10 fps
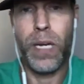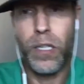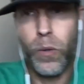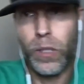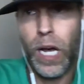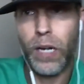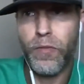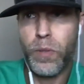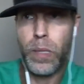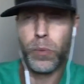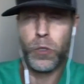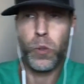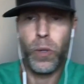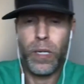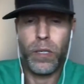I know a lot of the people
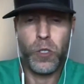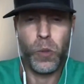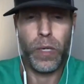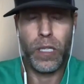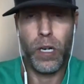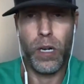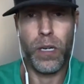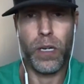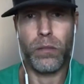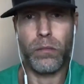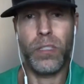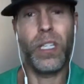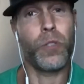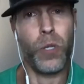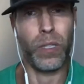joining are joining on their you know
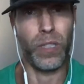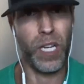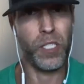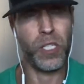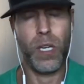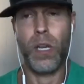during lunch,